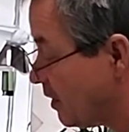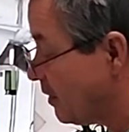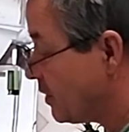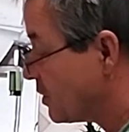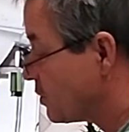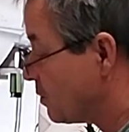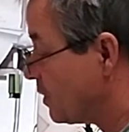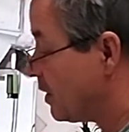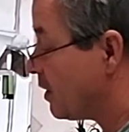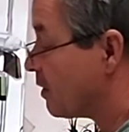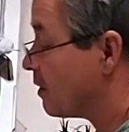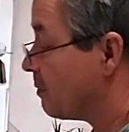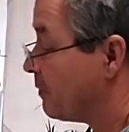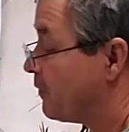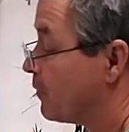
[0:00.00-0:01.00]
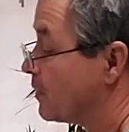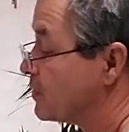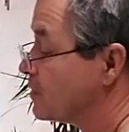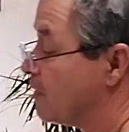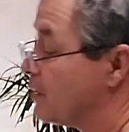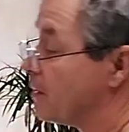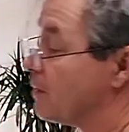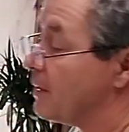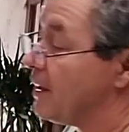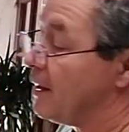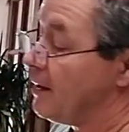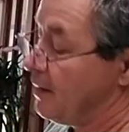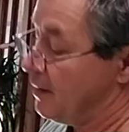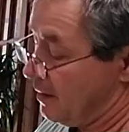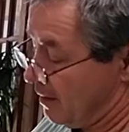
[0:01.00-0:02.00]
on this one here, before I started, okay?
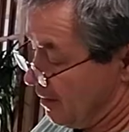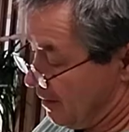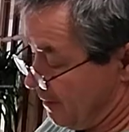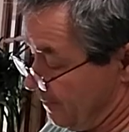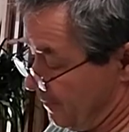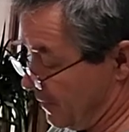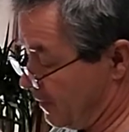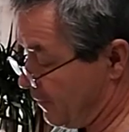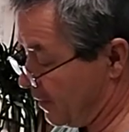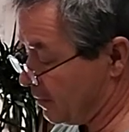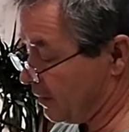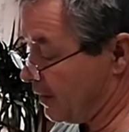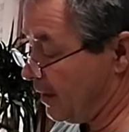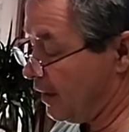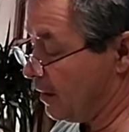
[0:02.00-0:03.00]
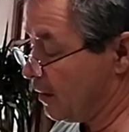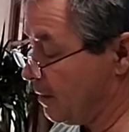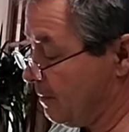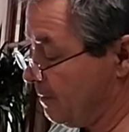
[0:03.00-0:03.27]
If I look here,